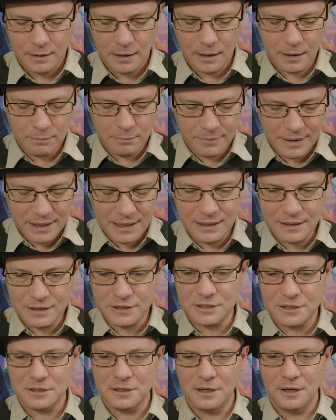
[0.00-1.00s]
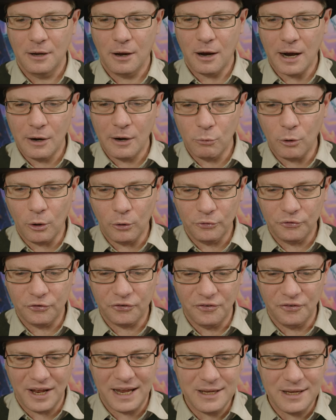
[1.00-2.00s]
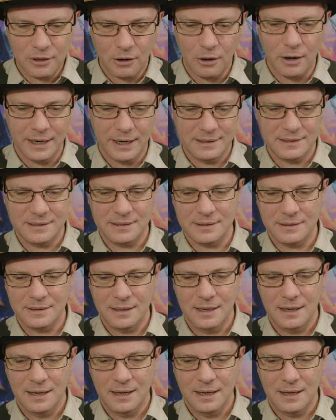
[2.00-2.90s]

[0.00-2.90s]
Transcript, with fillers: It means I rolled snake eyes.